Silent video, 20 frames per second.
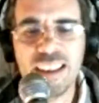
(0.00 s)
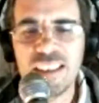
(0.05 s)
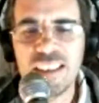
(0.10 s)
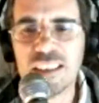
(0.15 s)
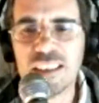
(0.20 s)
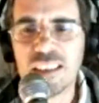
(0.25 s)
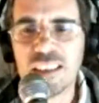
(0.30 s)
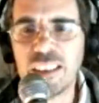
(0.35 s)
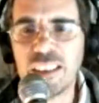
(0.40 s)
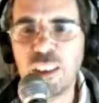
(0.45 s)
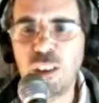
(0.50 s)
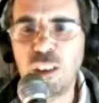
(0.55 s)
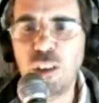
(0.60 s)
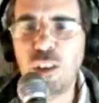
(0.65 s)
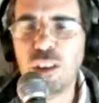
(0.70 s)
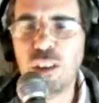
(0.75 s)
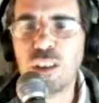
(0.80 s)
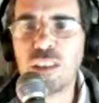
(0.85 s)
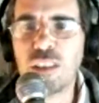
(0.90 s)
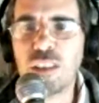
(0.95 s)
it's a little
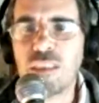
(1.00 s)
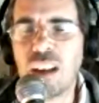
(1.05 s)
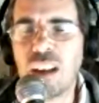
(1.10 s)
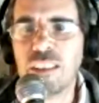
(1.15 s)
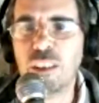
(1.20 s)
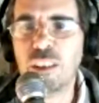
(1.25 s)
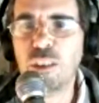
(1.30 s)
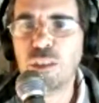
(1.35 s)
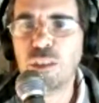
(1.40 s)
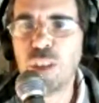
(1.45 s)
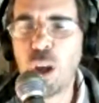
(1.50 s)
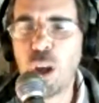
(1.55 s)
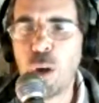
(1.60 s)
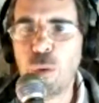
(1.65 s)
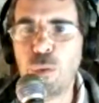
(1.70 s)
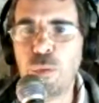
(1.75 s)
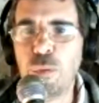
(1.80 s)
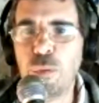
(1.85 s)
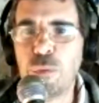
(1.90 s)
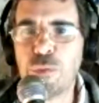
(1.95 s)
known
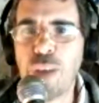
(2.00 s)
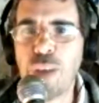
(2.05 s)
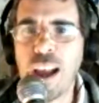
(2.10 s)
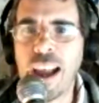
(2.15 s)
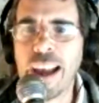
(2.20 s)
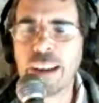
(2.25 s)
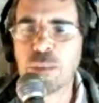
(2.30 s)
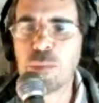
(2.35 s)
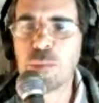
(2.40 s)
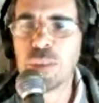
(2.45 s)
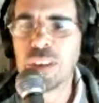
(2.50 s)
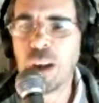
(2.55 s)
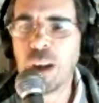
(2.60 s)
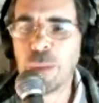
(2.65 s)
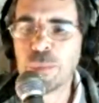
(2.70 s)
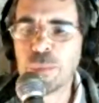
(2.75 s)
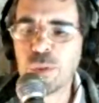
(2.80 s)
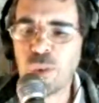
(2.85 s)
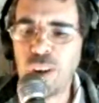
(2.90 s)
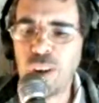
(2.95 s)
fact, but I'm
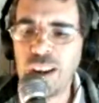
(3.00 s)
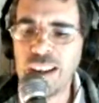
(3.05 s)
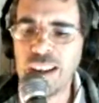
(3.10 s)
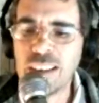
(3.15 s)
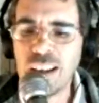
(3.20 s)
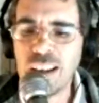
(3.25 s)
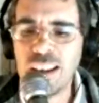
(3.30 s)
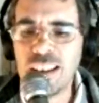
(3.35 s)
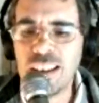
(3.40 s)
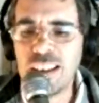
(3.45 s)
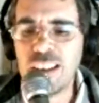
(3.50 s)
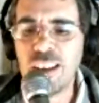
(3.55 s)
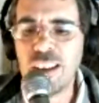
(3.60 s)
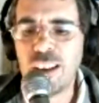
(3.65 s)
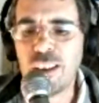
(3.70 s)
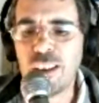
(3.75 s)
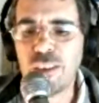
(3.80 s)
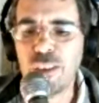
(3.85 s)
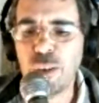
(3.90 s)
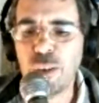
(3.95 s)
trying,
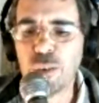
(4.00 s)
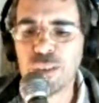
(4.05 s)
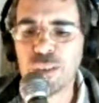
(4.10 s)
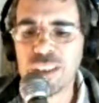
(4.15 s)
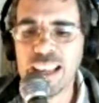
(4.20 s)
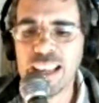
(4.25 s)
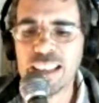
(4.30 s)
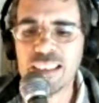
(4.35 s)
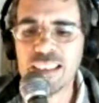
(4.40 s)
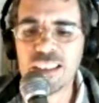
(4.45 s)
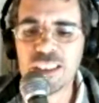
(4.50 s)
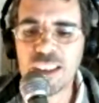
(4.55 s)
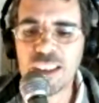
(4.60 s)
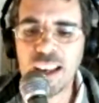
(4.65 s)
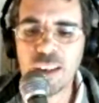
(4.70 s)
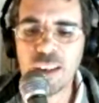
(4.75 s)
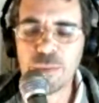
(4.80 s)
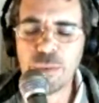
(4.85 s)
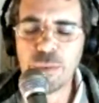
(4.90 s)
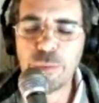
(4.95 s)
to get this kind
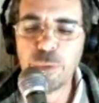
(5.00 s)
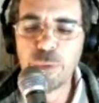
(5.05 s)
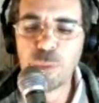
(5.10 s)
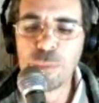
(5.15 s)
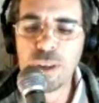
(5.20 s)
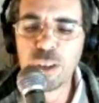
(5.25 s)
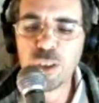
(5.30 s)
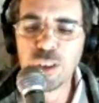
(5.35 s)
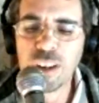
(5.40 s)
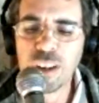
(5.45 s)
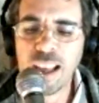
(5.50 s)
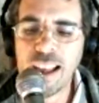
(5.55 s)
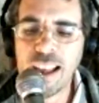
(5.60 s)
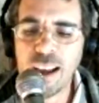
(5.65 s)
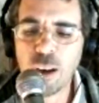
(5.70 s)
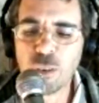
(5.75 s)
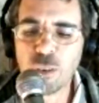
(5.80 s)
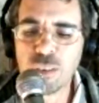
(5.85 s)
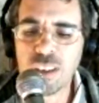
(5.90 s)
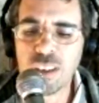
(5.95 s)
of information
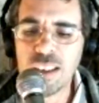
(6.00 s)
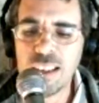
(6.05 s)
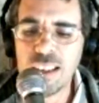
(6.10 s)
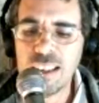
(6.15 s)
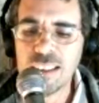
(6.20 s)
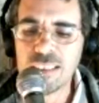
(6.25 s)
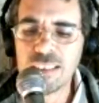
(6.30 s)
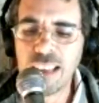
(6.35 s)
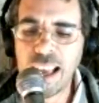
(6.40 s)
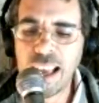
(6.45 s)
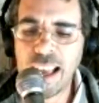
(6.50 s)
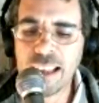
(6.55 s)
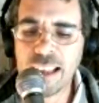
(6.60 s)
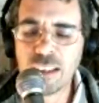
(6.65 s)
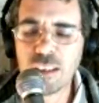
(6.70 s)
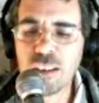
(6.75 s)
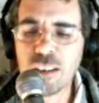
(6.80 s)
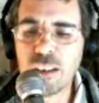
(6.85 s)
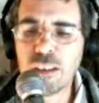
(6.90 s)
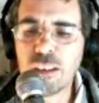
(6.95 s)
out that
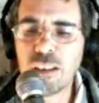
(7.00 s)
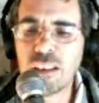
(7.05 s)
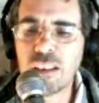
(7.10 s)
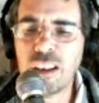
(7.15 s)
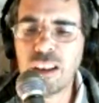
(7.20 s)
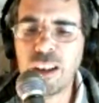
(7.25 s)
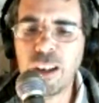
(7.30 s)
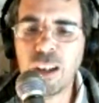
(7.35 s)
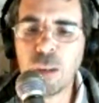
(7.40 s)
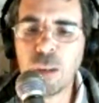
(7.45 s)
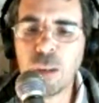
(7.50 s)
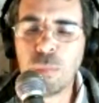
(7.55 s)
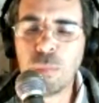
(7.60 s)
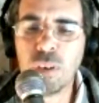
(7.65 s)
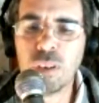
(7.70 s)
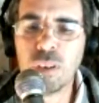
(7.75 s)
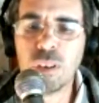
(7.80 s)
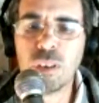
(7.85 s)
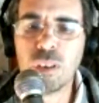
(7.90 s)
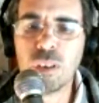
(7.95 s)
um,
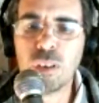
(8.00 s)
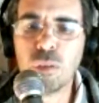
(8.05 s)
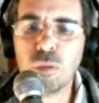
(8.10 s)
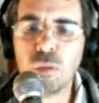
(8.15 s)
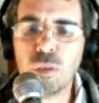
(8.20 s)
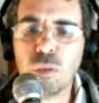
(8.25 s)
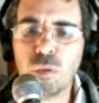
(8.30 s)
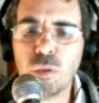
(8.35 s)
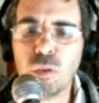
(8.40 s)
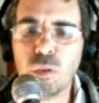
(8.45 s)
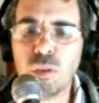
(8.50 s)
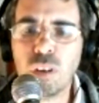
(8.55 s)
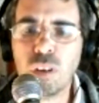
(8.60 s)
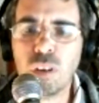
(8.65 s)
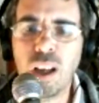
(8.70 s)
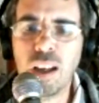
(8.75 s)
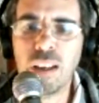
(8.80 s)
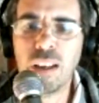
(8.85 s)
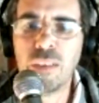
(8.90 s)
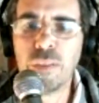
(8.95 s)

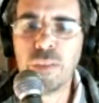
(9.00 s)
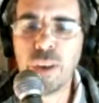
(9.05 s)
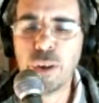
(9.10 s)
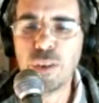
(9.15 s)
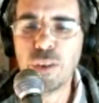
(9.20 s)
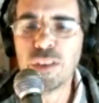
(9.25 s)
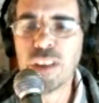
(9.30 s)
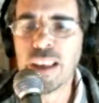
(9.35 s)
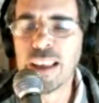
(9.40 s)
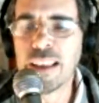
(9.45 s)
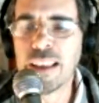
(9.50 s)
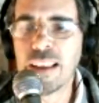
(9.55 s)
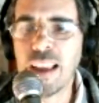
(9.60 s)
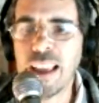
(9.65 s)
there's a